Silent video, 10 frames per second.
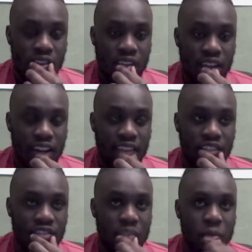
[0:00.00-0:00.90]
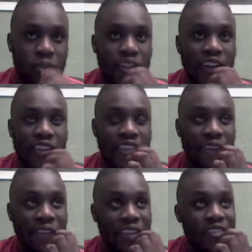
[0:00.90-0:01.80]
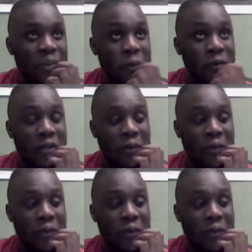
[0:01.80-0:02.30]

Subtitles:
They're gonna have to rebuild that. Definitely rebuild that.